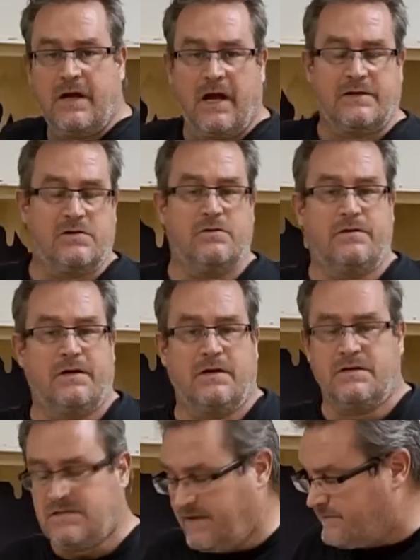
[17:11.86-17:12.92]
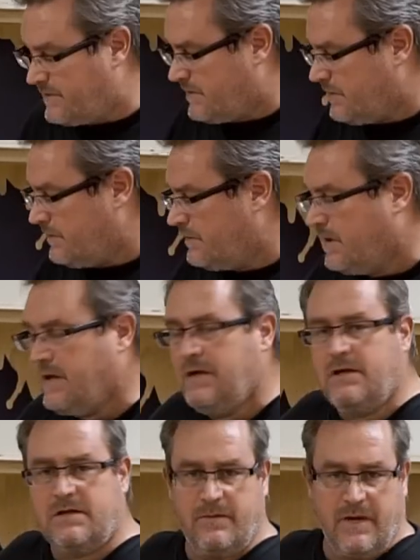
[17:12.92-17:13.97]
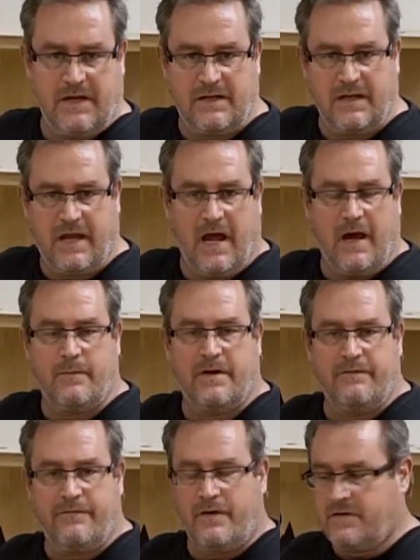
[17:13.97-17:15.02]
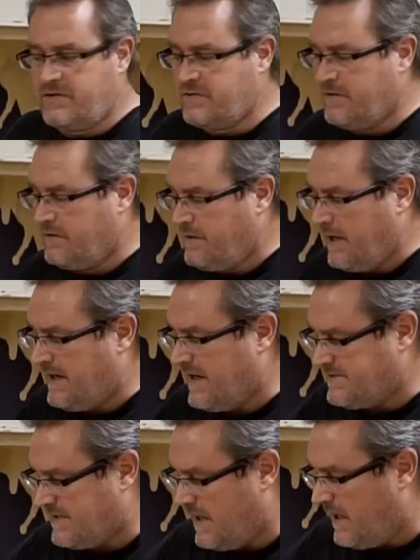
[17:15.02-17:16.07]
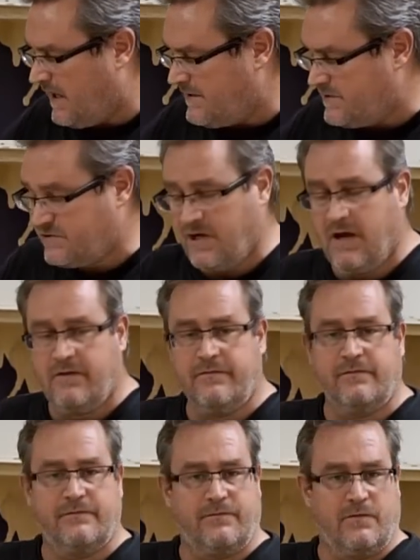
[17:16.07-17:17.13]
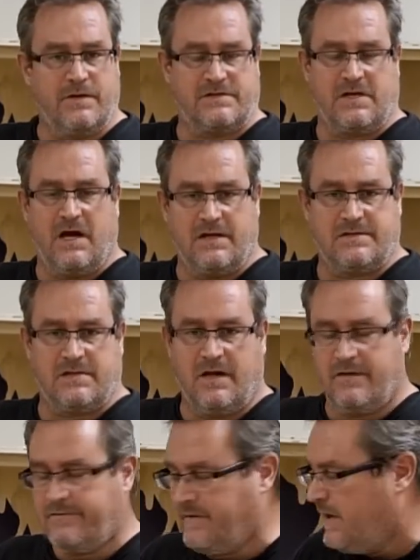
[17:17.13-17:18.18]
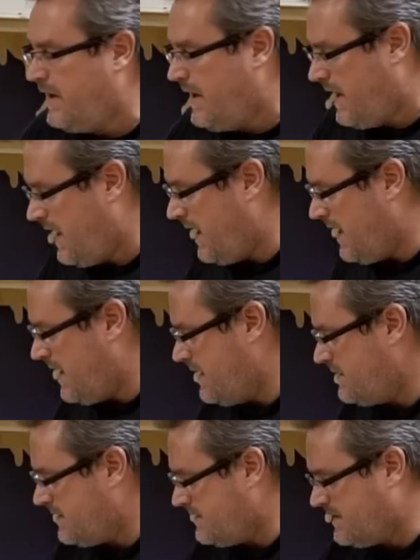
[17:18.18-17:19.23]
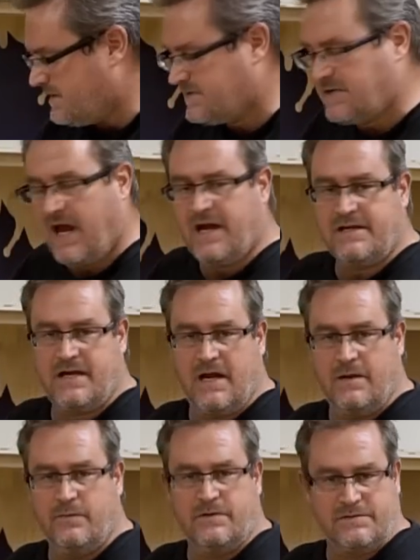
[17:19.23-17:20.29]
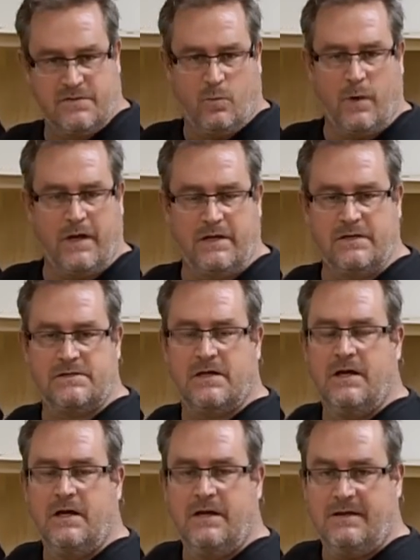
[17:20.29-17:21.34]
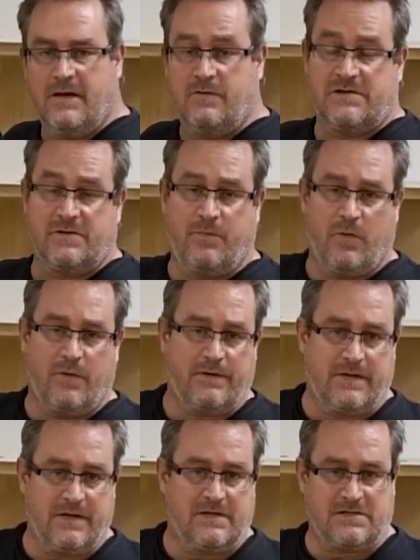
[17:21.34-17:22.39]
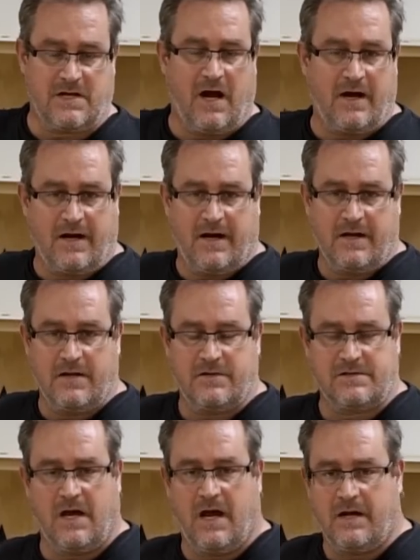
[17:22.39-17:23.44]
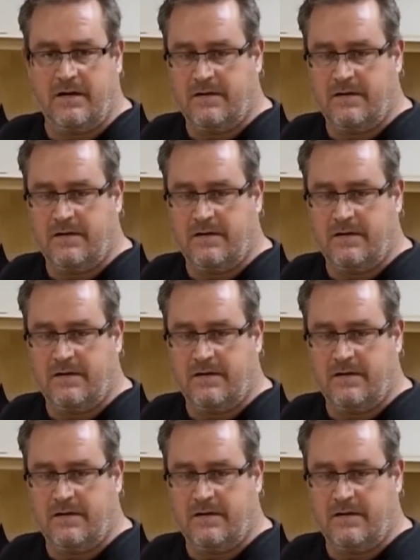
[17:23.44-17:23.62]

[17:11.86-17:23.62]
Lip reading: got 2 things left to do to make the cabinet functional, and that's to add the shelf for the saw itself and the side tables, the wings, that will support the stock on either side.